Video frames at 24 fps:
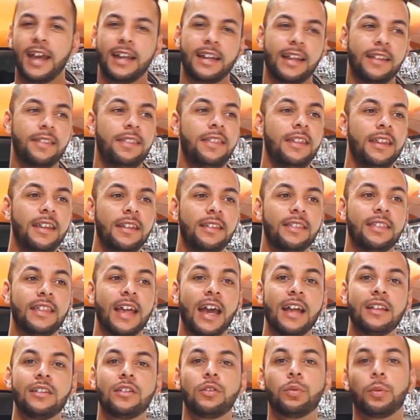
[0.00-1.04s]
and I think
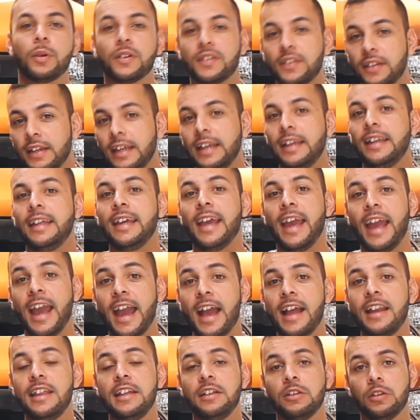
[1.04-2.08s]
that's what's really
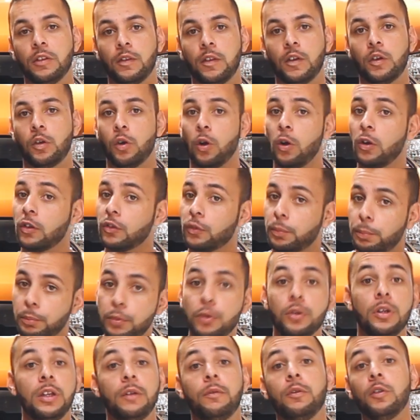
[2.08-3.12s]
adding to the car's
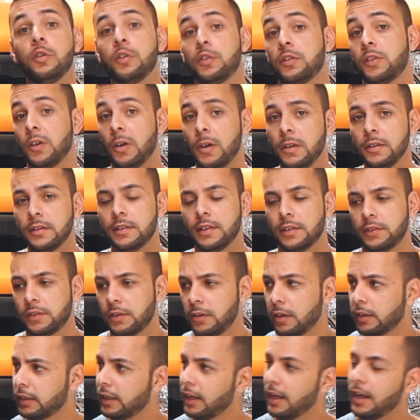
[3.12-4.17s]
beautiful stance it's
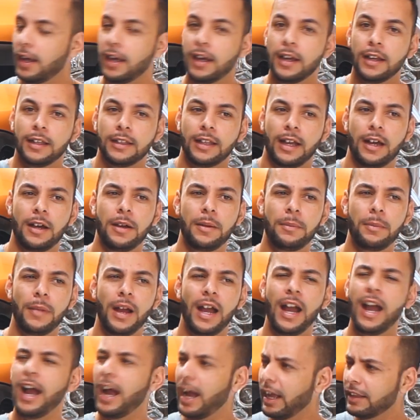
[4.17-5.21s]
got.
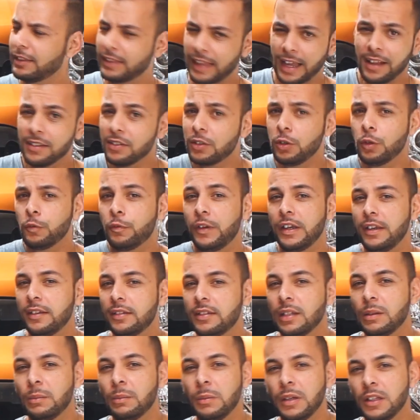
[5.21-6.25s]
It does look very
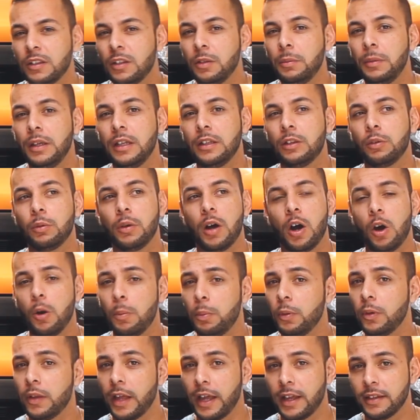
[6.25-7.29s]
similar to me to an
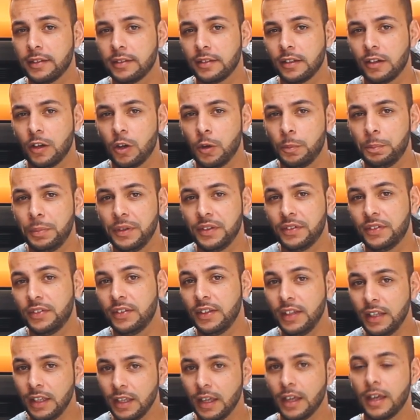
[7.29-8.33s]
Opel Astra
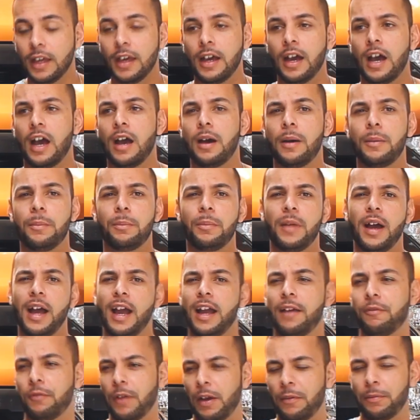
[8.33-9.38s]
OPC.
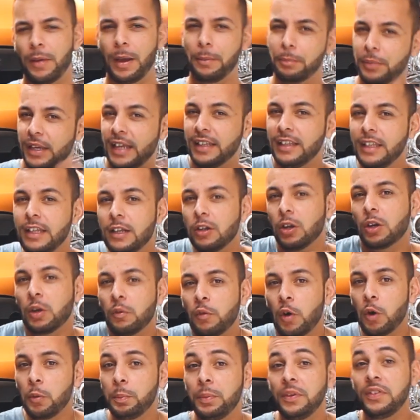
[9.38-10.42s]
I'm getting a lot of
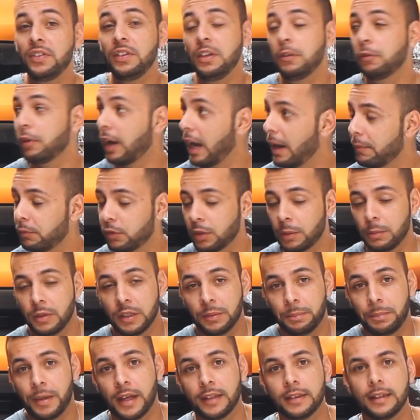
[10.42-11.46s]
OPC vibes from
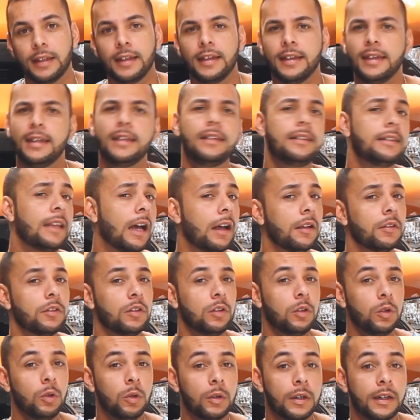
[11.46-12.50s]
it, but it does
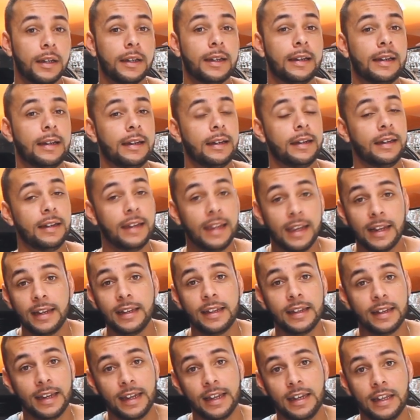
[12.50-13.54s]
look
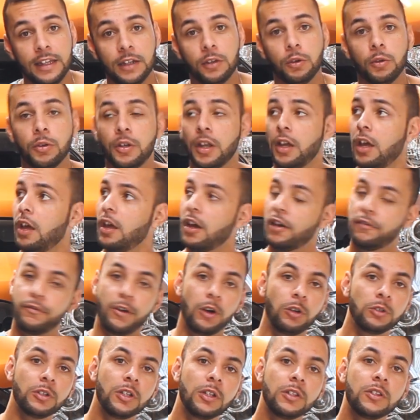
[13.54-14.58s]
really good.
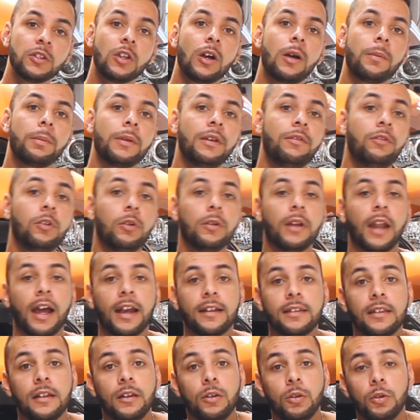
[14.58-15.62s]
Vote on top if you
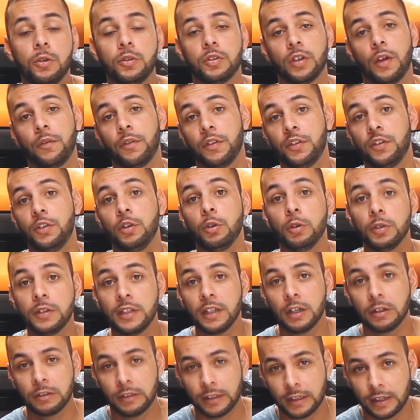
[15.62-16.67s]
like the looks of this new
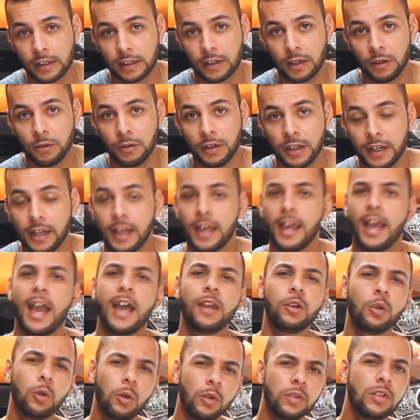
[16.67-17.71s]
Toyota Corolla,
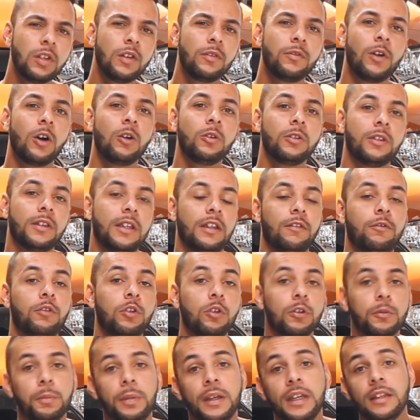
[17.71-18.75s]
and also vote if
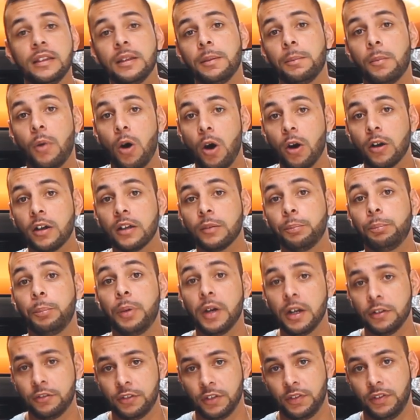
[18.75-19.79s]
you'd be in the market
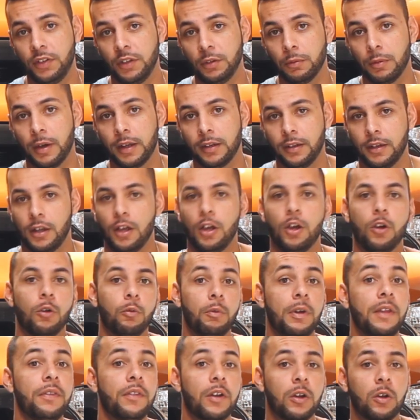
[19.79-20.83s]
purchasing one
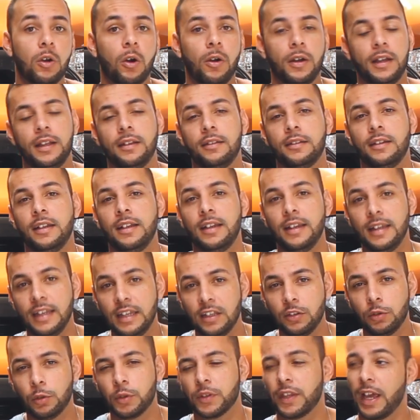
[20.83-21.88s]
when the car is
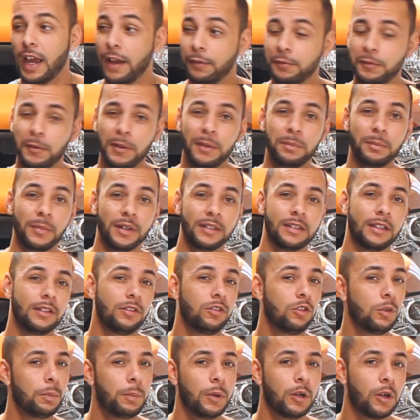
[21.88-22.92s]
released, because I have to admit it's
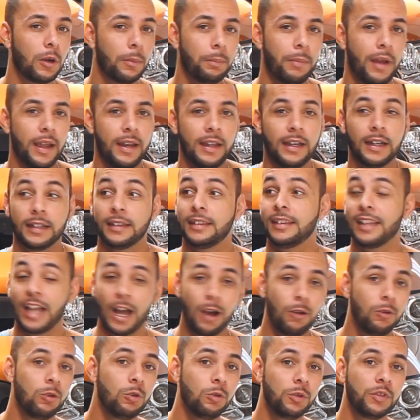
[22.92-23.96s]
super compelling. It
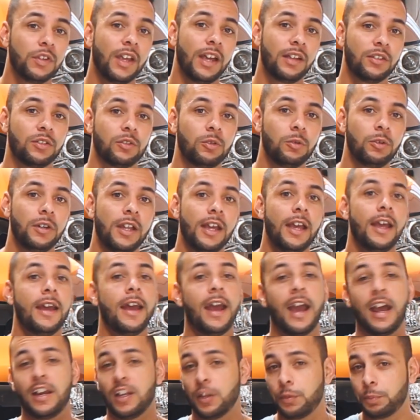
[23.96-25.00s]
now looks as good
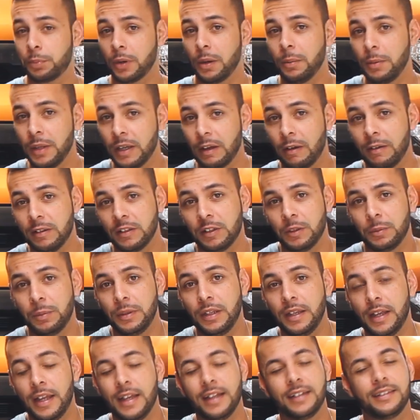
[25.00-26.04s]
and it's probably going to
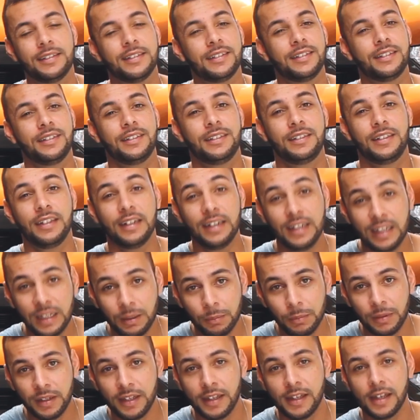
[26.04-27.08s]
be
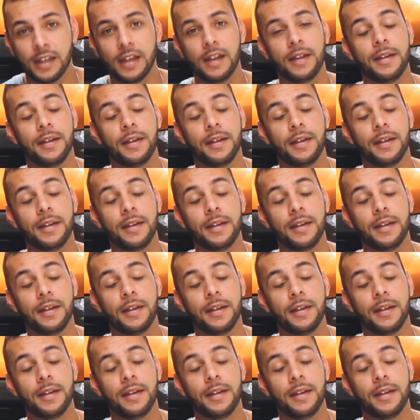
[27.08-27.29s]
extremely